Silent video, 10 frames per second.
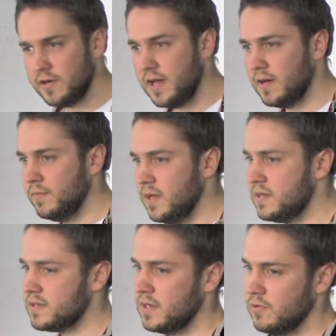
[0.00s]
our
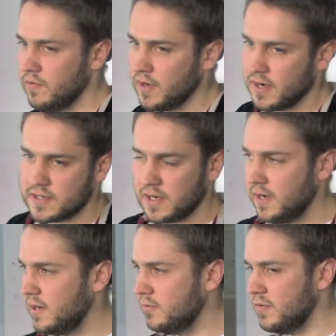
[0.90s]
database. We've got a
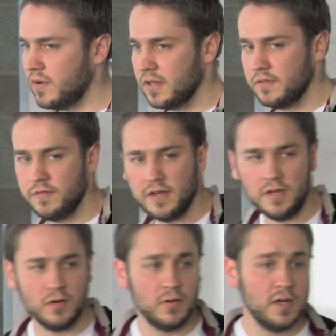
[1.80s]
title, we've got the
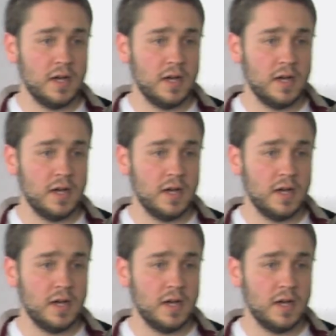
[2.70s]
video.